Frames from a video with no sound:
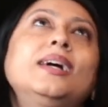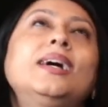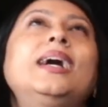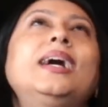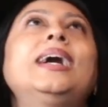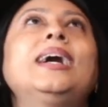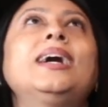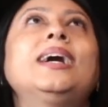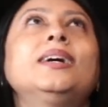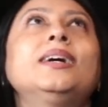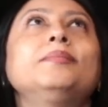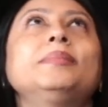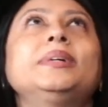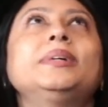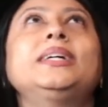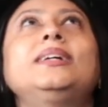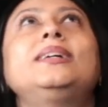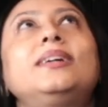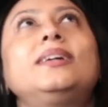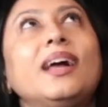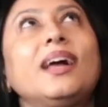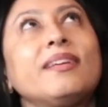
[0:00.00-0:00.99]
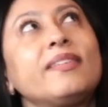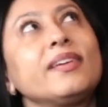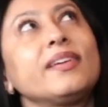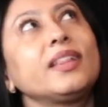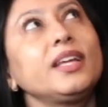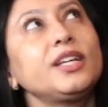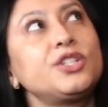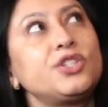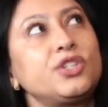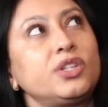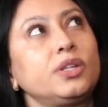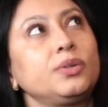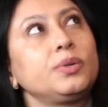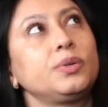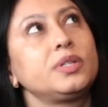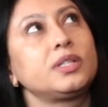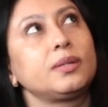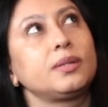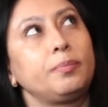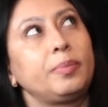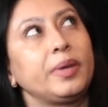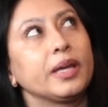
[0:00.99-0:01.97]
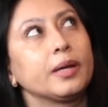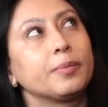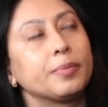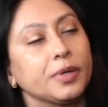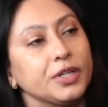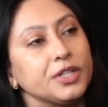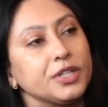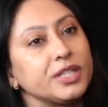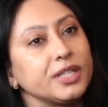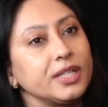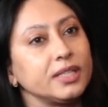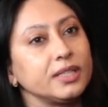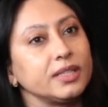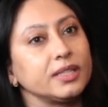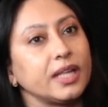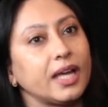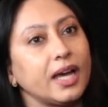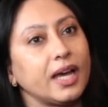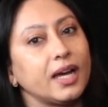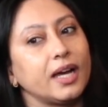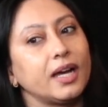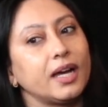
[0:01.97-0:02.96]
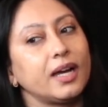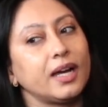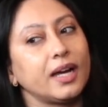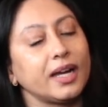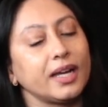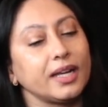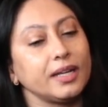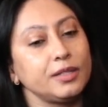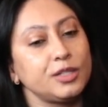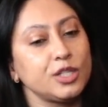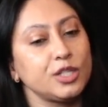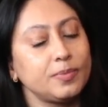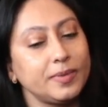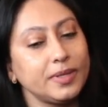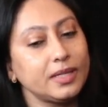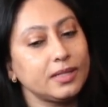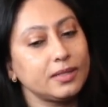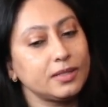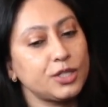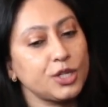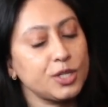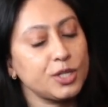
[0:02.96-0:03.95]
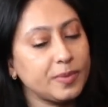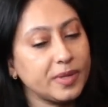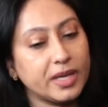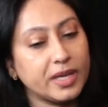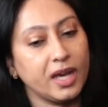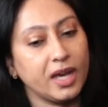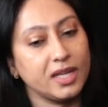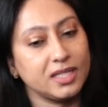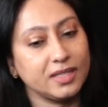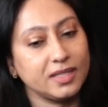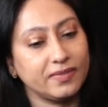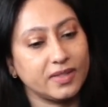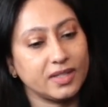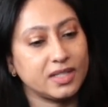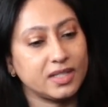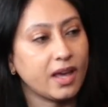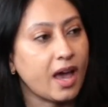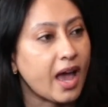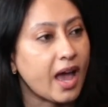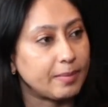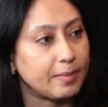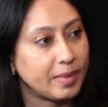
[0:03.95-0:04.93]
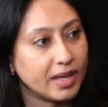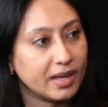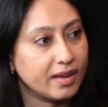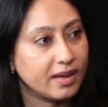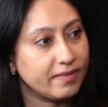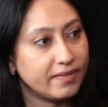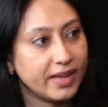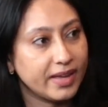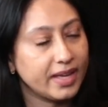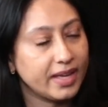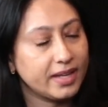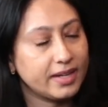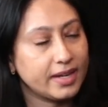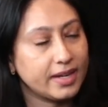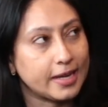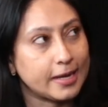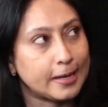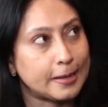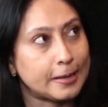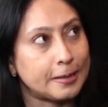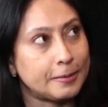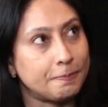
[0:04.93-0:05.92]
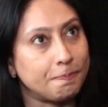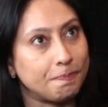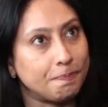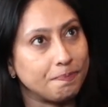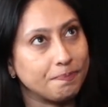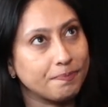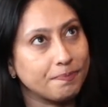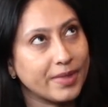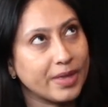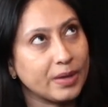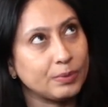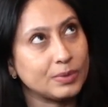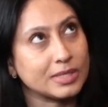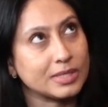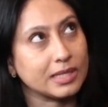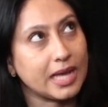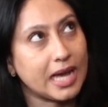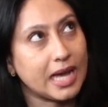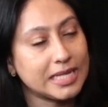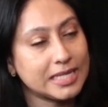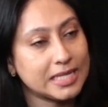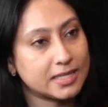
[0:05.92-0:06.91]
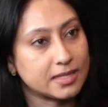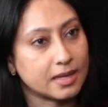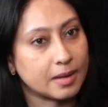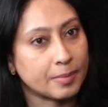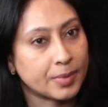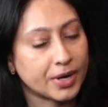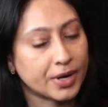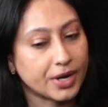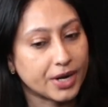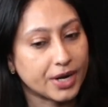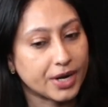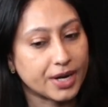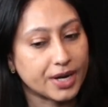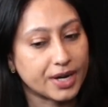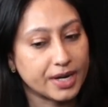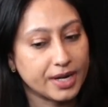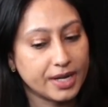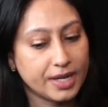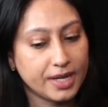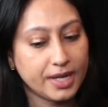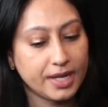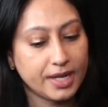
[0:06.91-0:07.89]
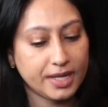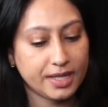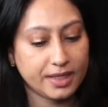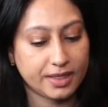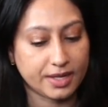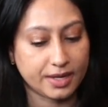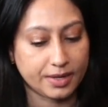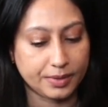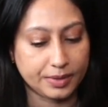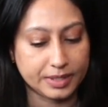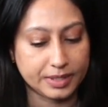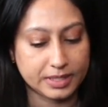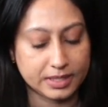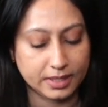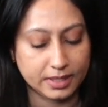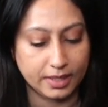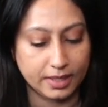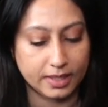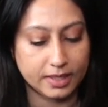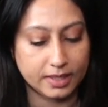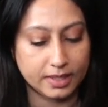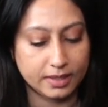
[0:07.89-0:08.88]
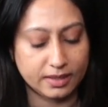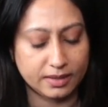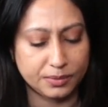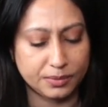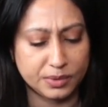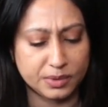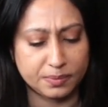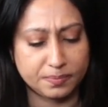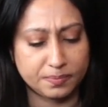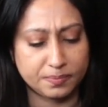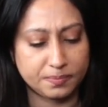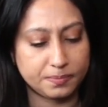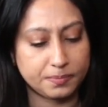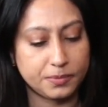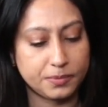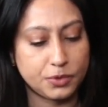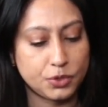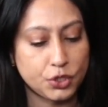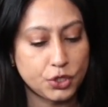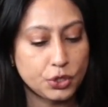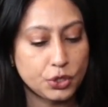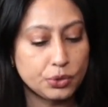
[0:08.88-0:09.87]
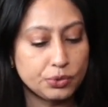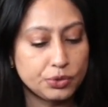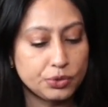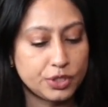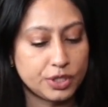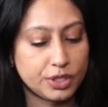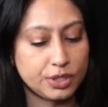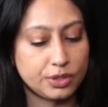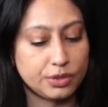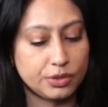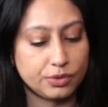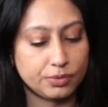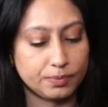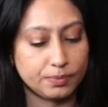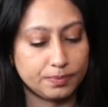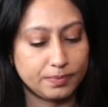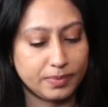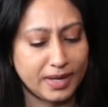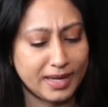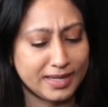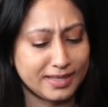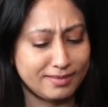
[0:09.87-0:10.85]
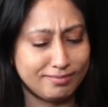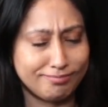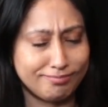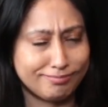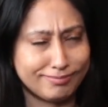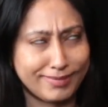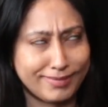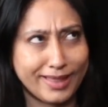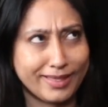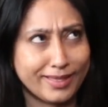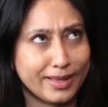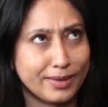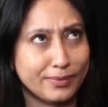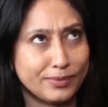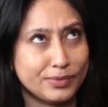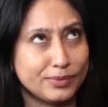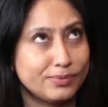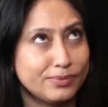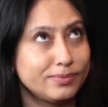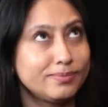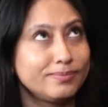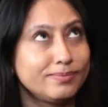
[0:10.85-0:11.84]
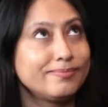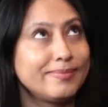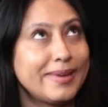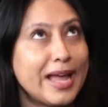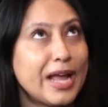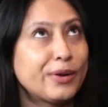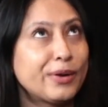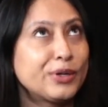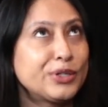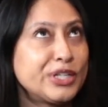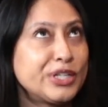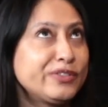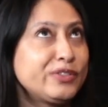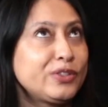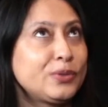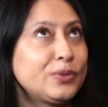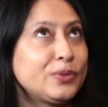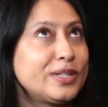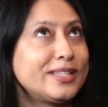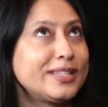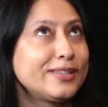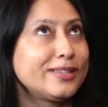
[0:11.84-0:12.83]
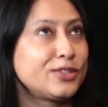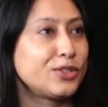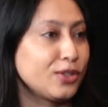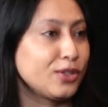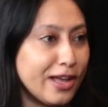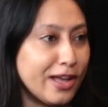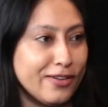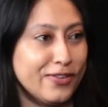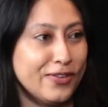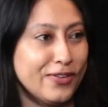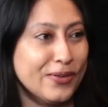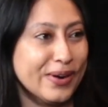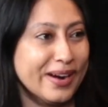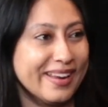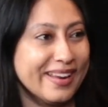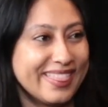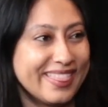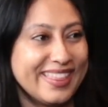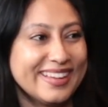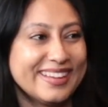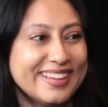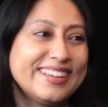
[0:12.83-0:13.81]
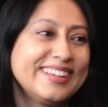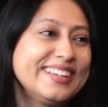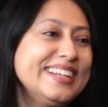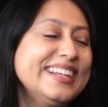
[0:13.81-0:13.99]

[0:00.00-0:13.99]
I feel like she was a big person that I just because of the timing of it. It was last summer. There was like, it was June to, I think that my egg retrieval was July 4th.